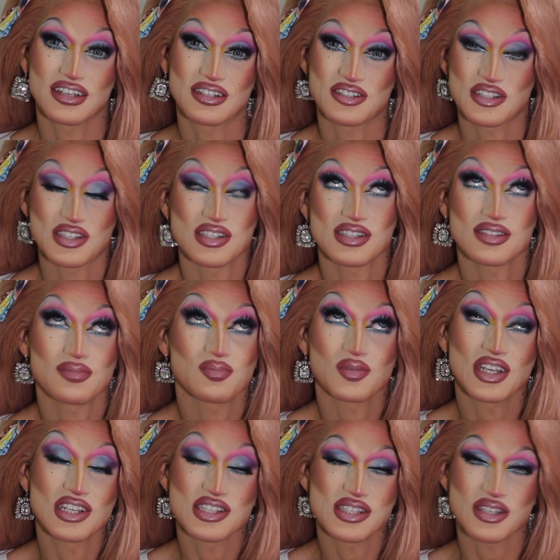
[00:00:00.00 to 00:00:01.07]
It's just
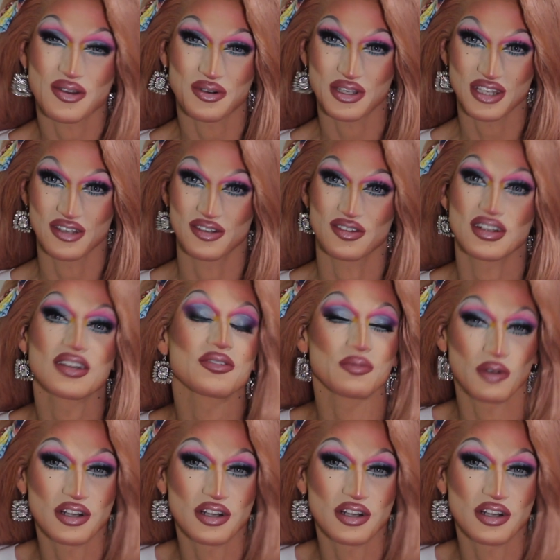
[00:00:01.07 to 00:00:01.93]
so cute and